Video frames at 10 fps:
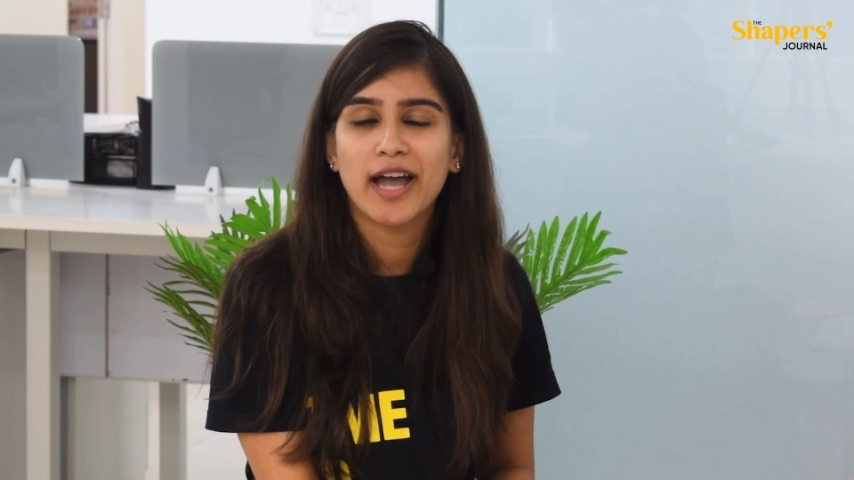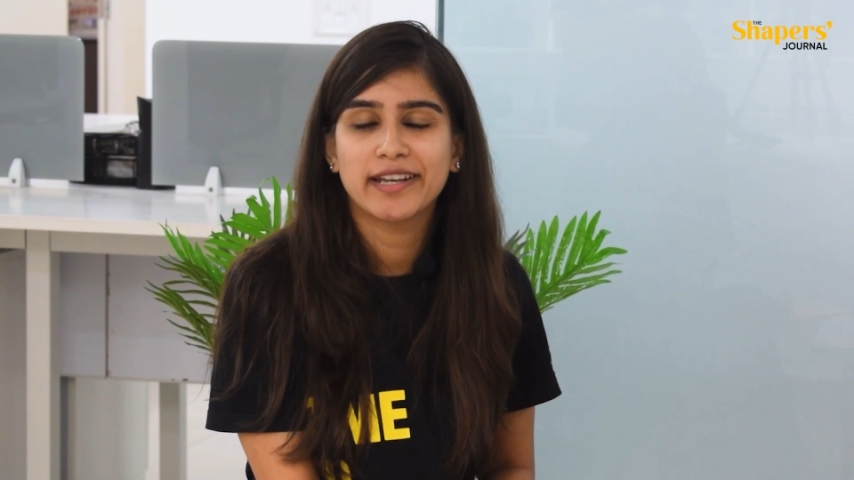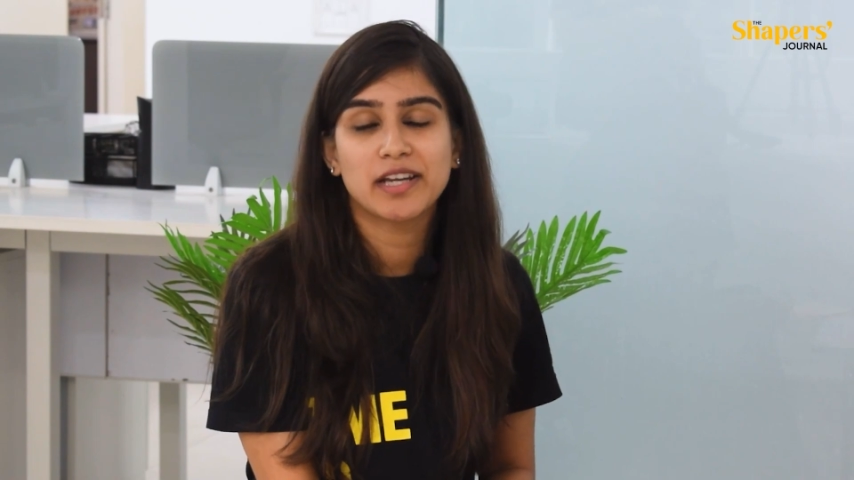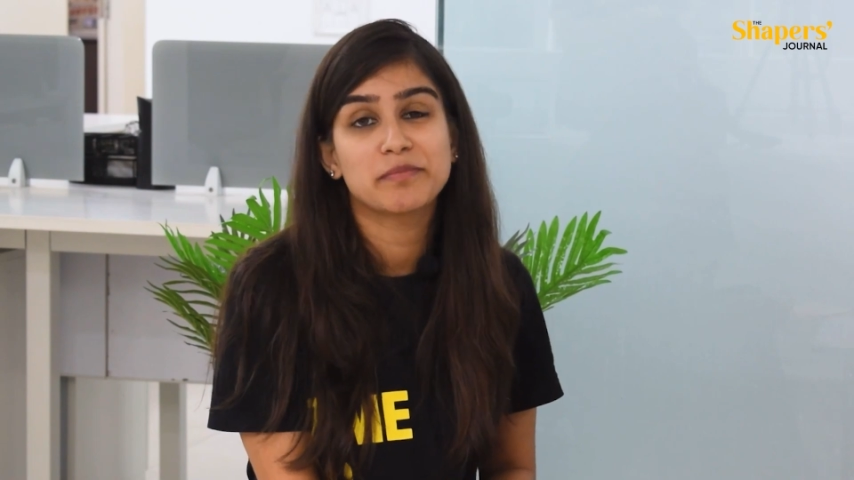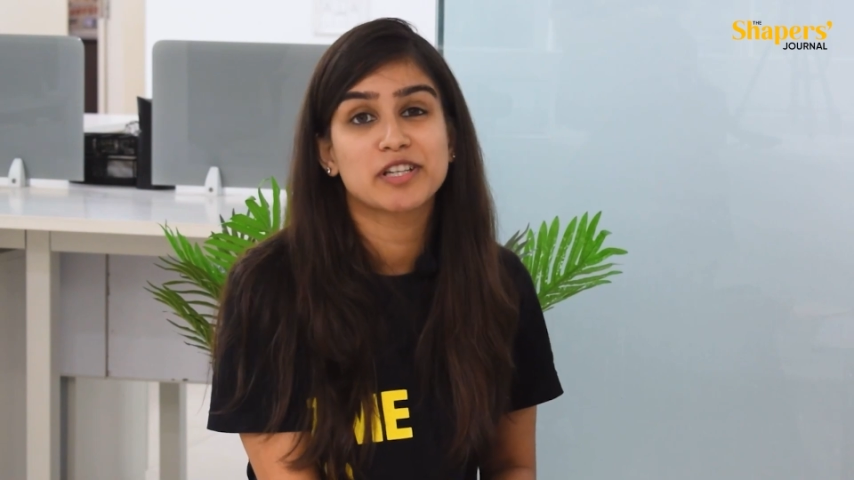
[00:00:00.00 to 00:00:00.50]

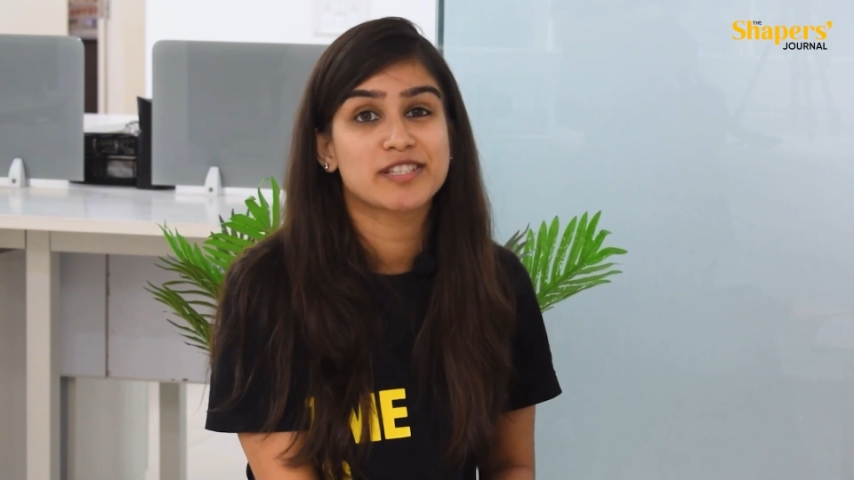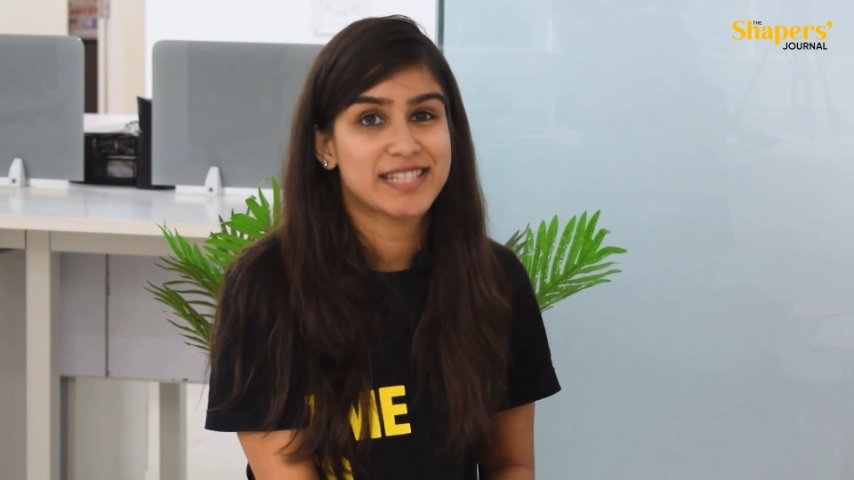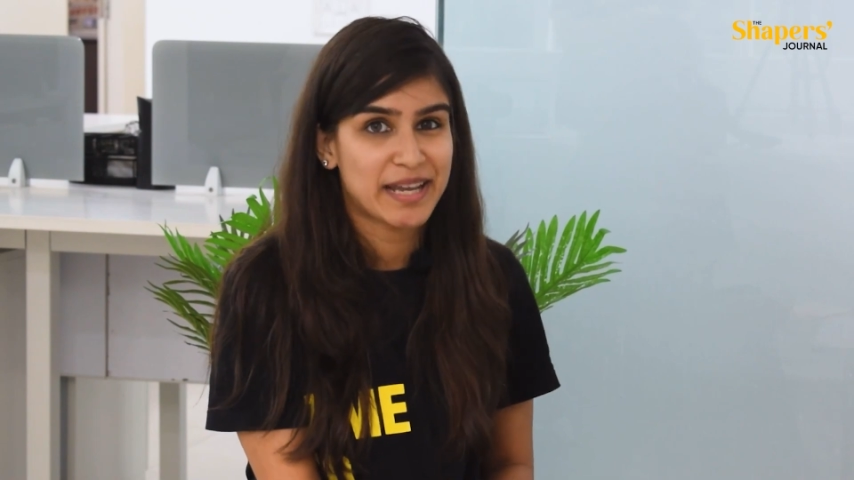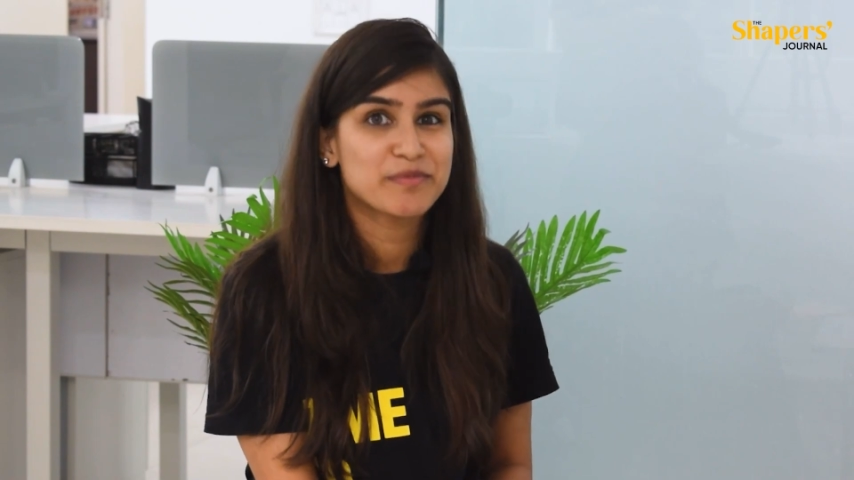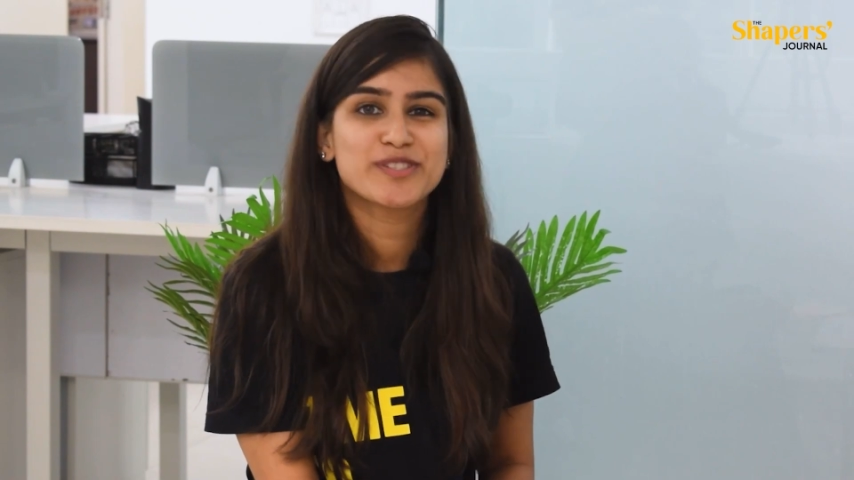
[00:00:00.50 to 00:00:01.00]
idea because
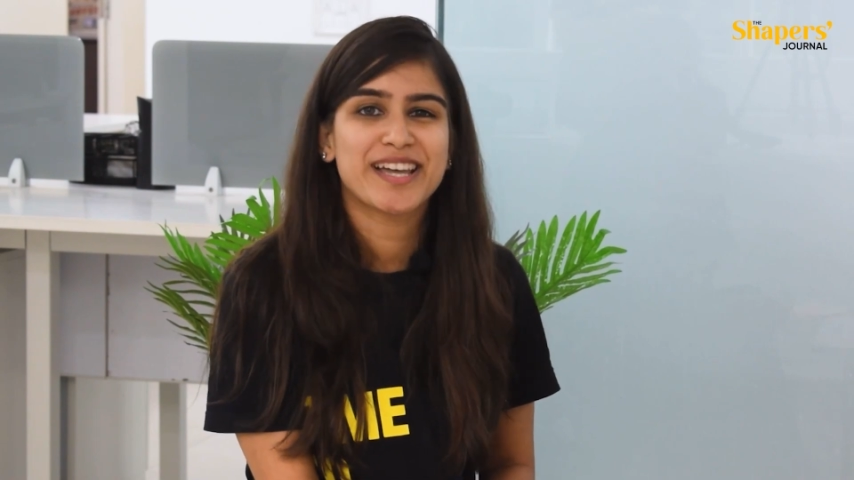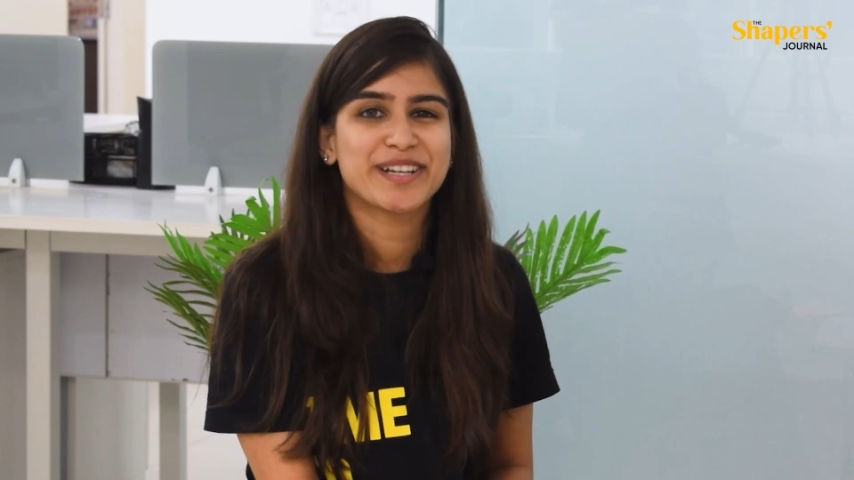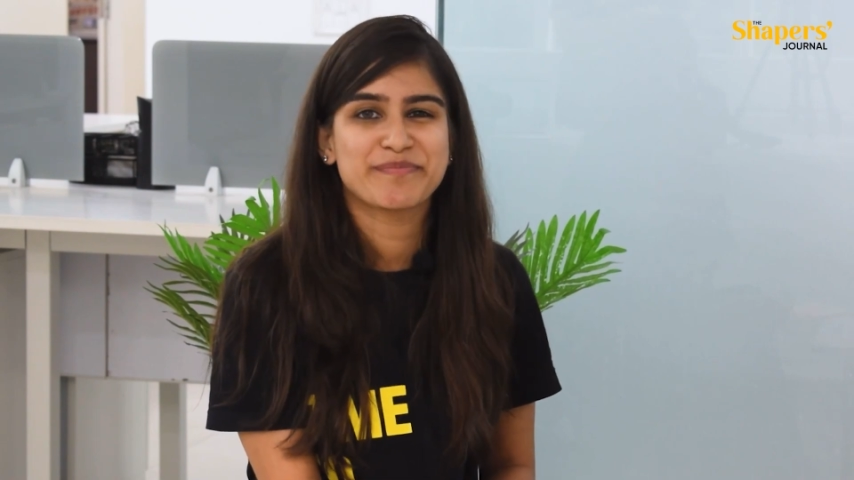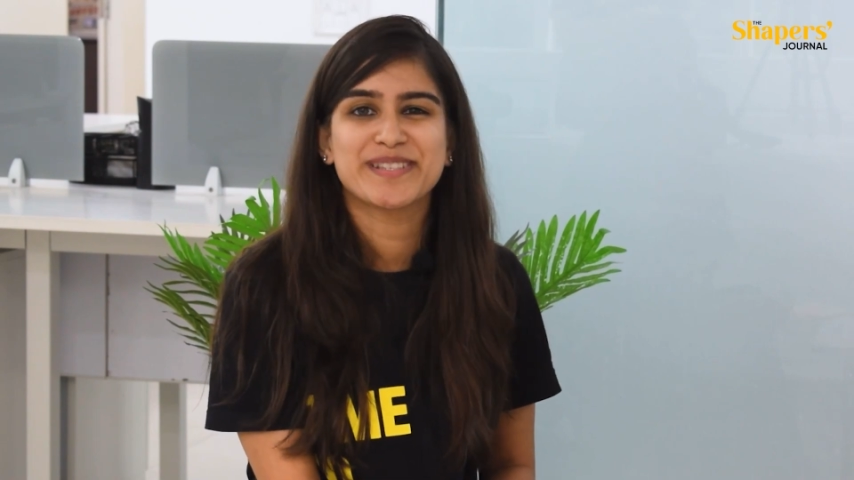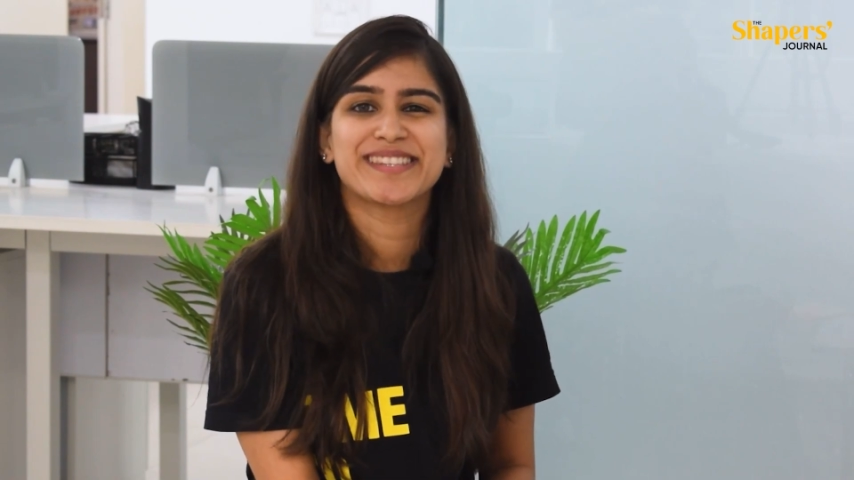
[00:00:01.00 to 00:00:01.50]
time to
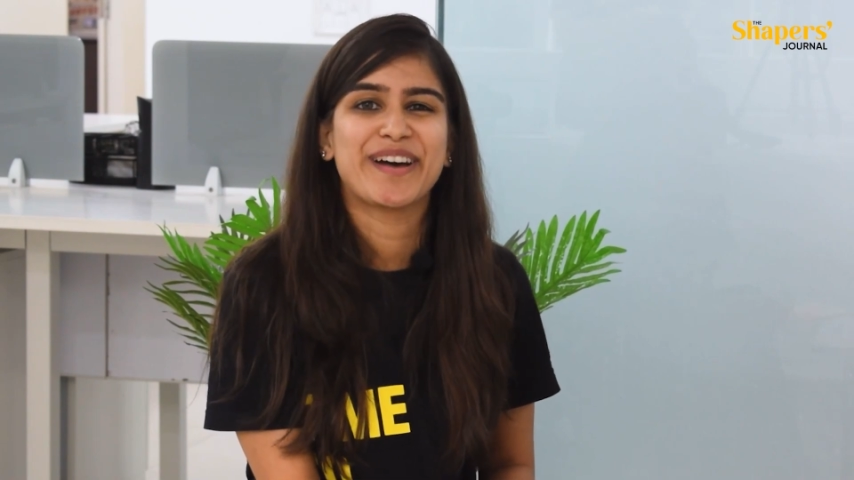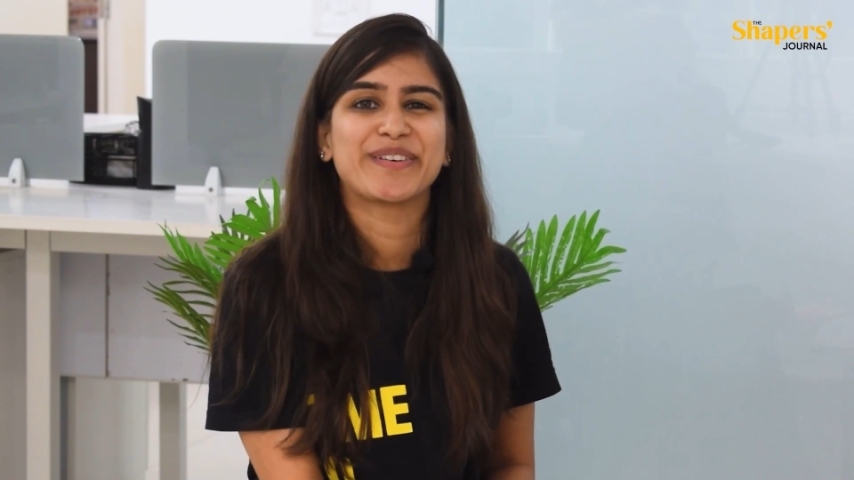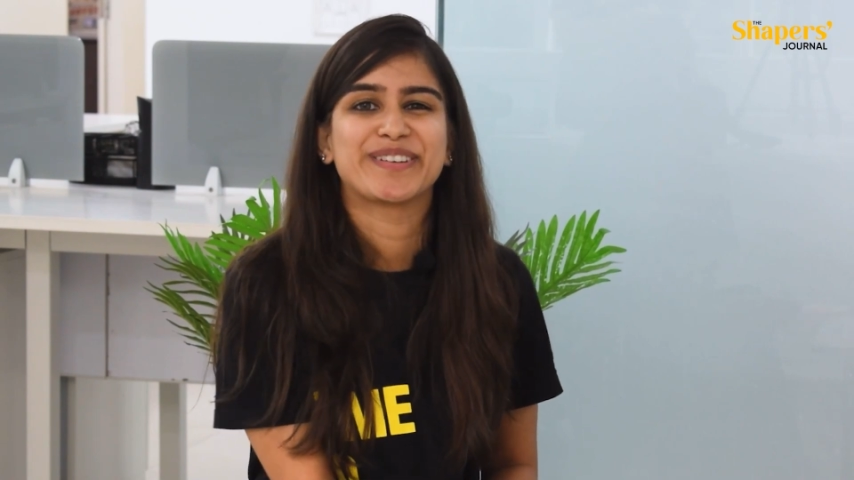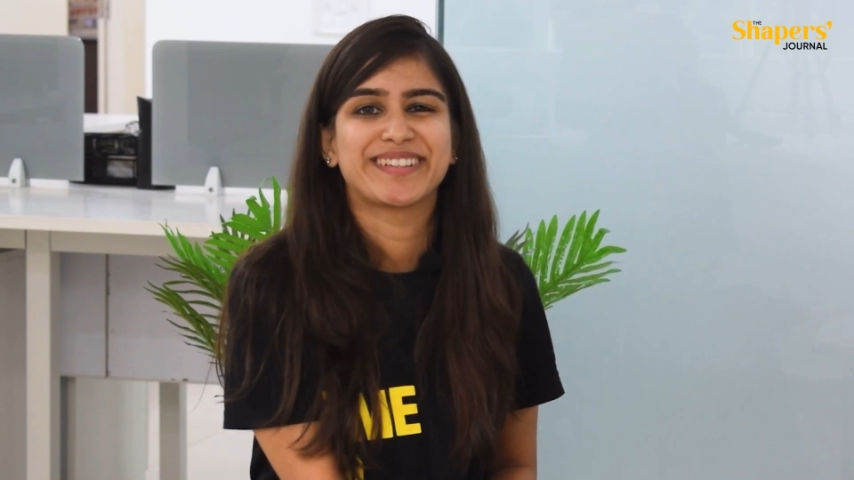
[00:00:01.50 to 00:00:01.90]
start up is now.